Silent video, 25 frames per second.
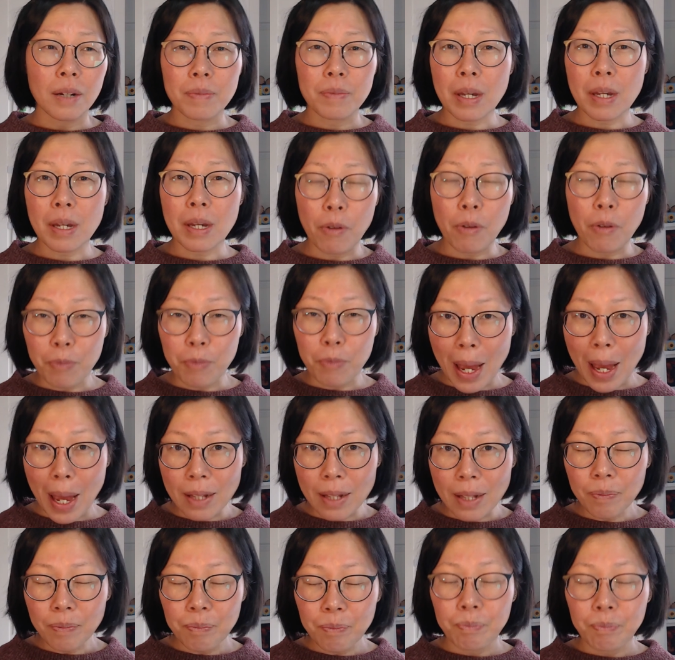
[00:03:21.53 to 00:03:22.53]
type of
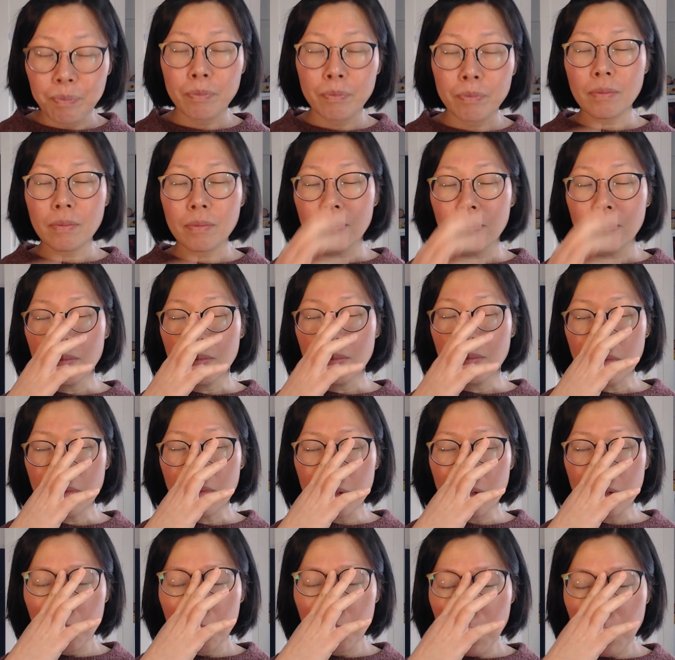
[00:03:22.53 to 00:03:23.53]
pen.
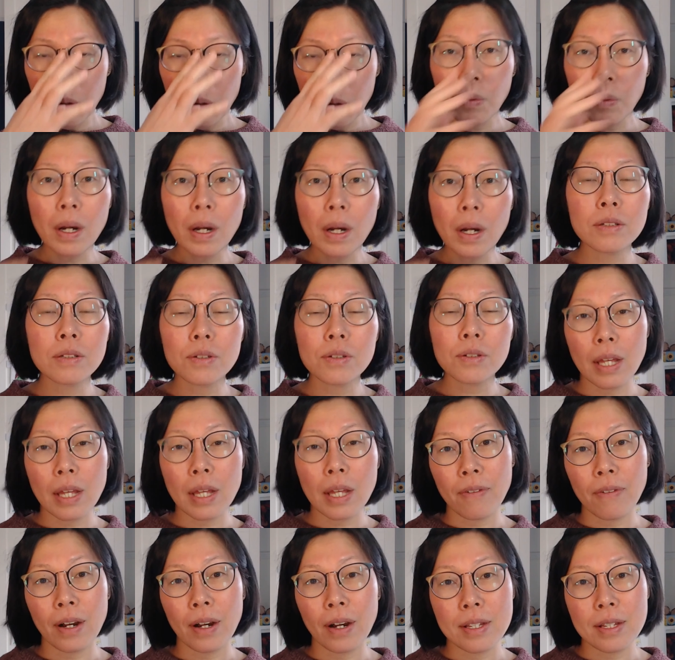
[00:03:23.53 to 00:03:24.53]
But one good
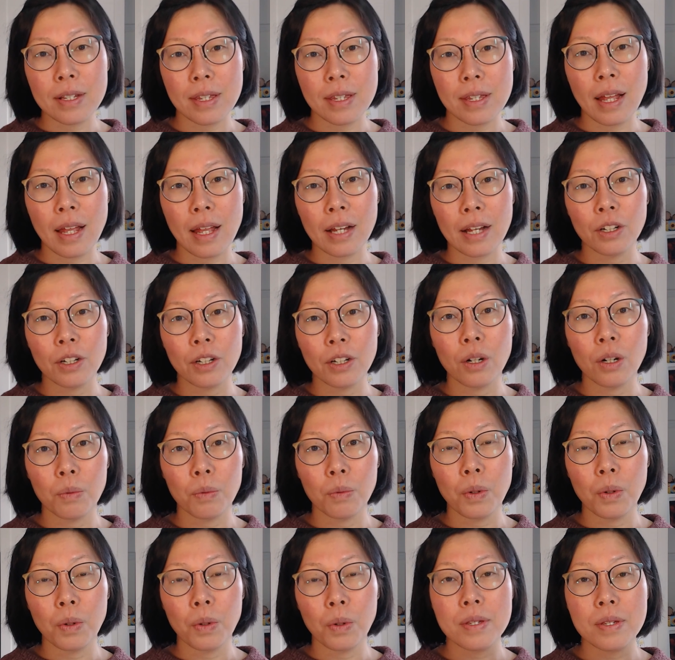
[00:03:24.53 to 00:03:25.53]
advice that I got
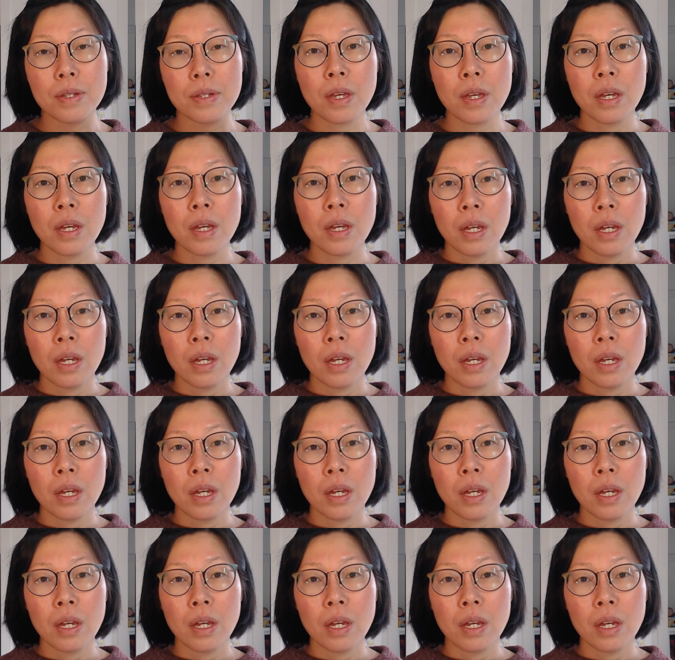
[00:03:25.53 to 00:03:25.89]
was,